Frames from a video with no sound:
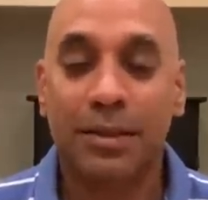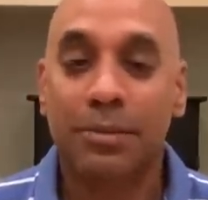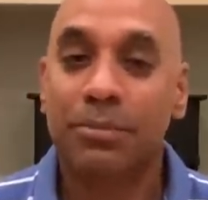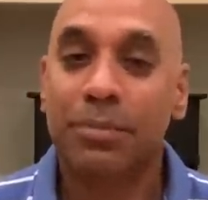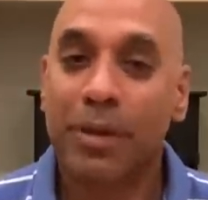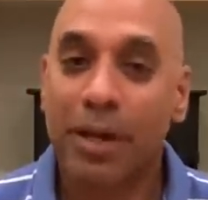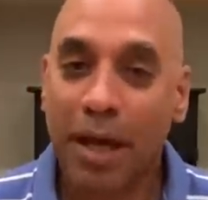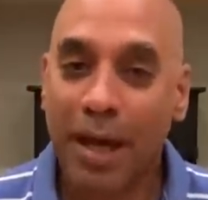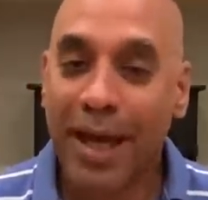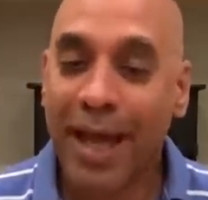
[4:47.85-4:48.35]

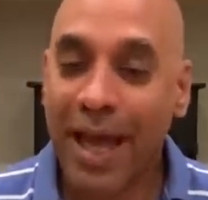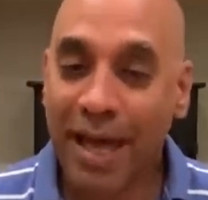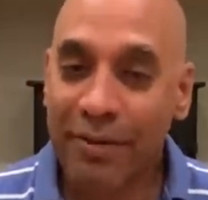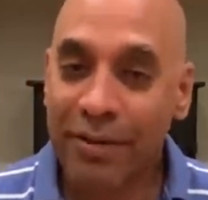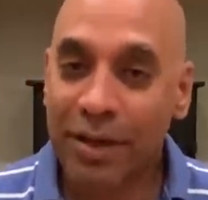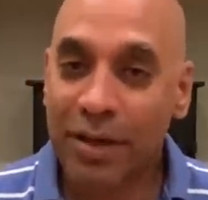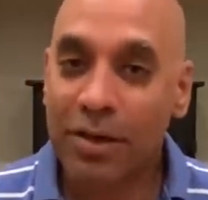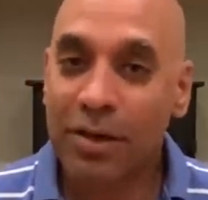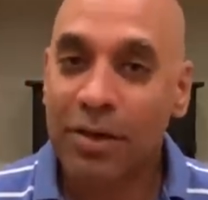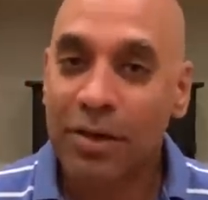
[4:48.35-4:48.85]
But I have
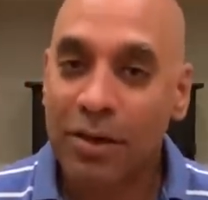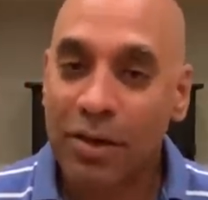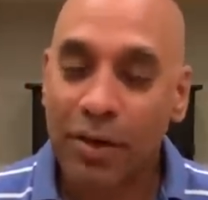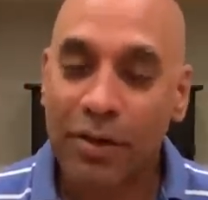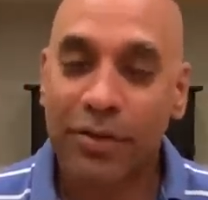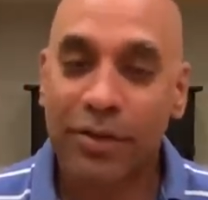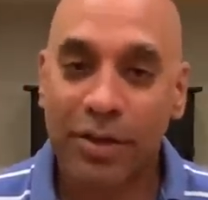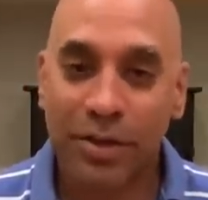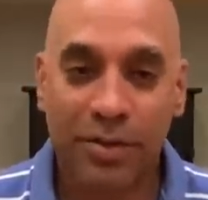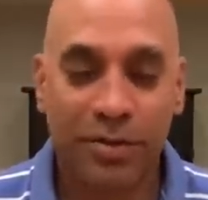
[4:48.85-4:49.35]
it on
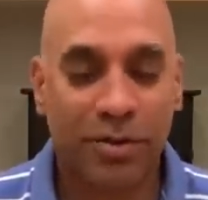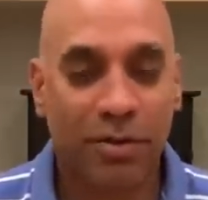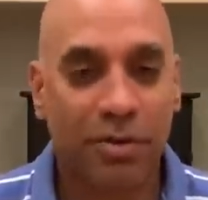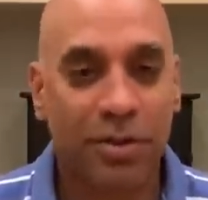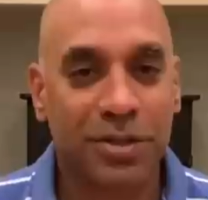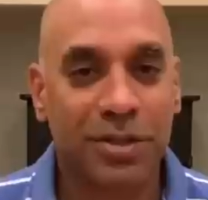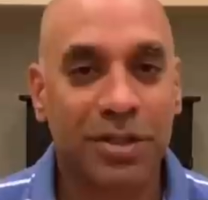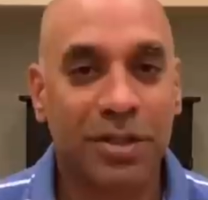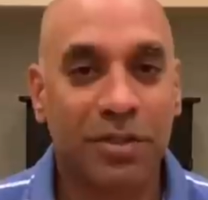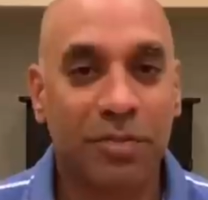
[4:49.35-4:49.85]
the
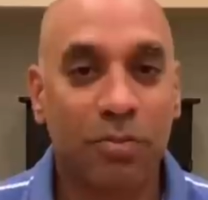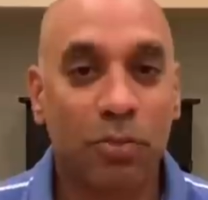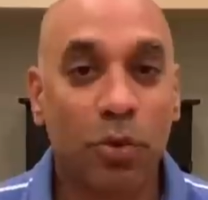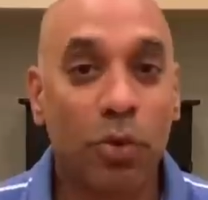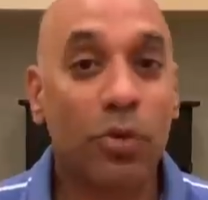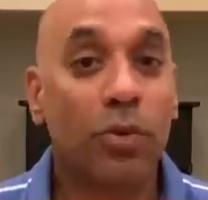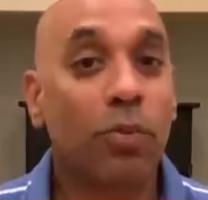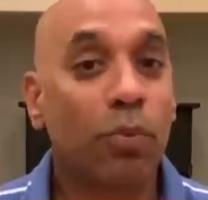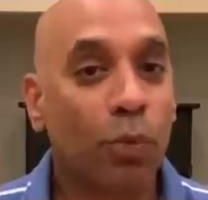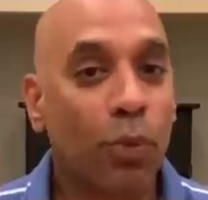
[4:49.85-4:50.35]
authority of more
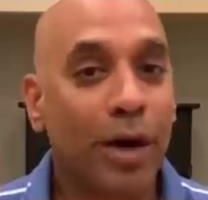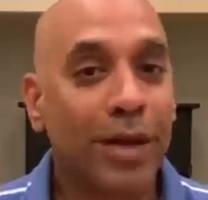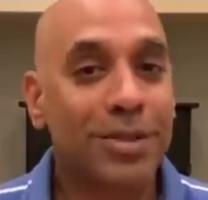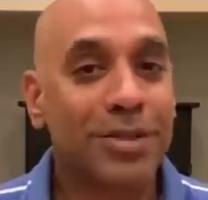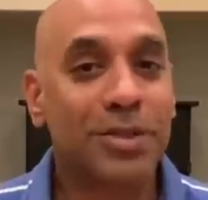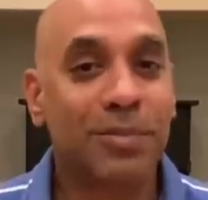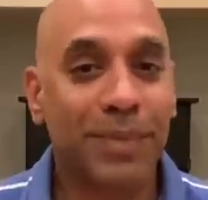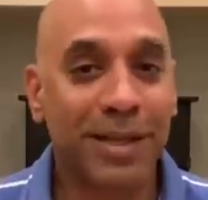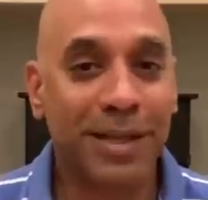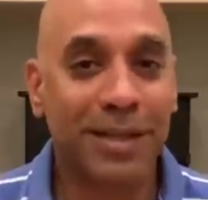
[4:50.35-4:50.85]
than one
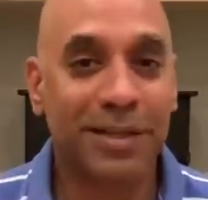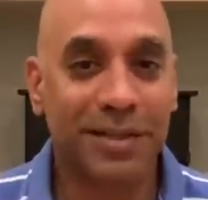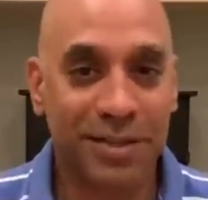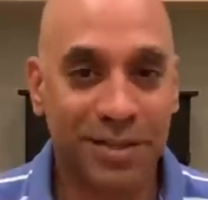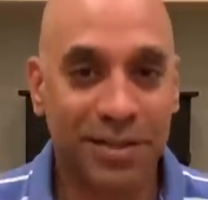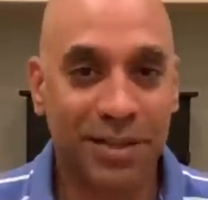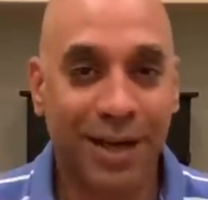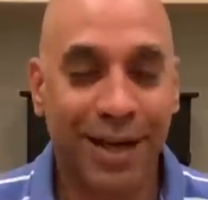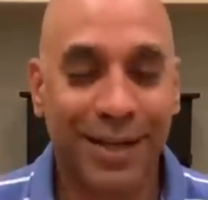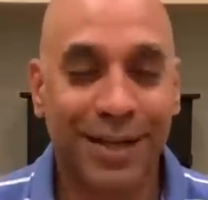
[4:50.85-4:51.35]
speaker
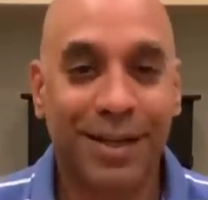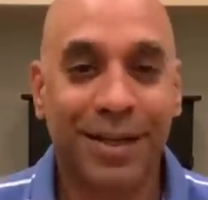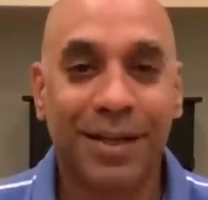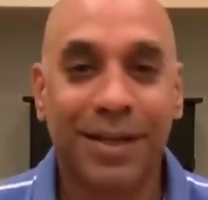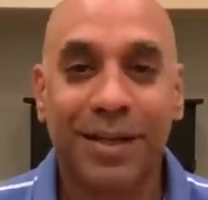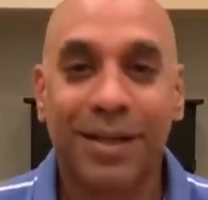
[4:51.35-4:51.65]
designer